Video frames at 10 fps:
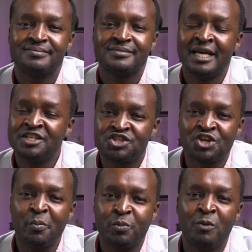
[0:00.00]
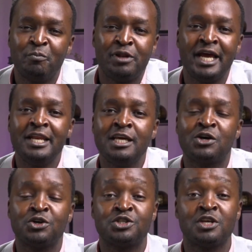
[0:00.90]
and stop complaining,
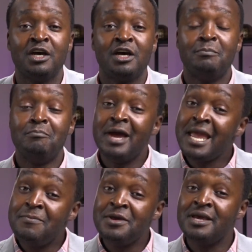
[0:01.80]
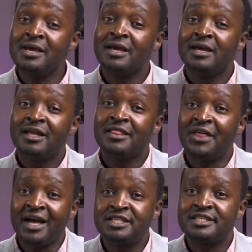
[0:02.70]
because maybe
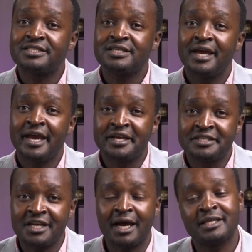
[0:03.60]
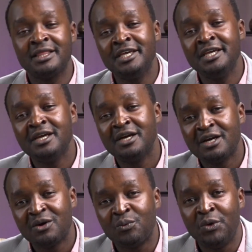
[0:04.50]
that's exactly
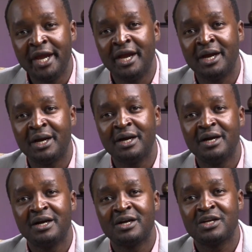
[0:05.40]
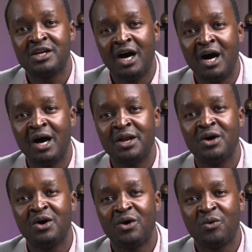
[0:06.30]
where God
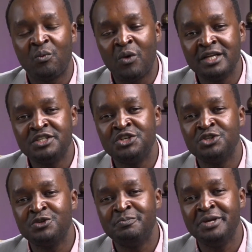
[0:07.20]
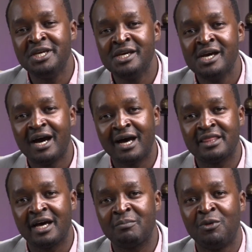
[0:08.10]
wants you to be at
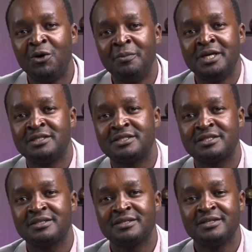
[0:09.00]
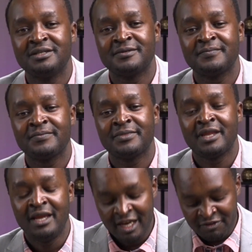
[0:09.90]
that moment.
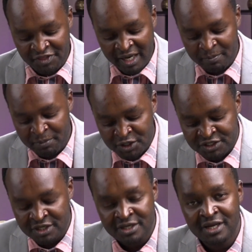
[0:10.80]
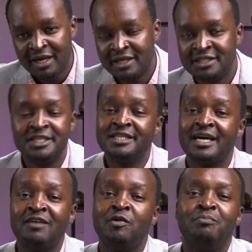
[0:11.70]
If that person didn't
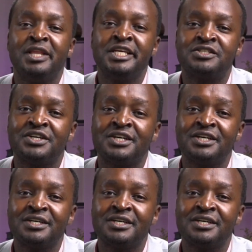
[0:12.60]
have a blister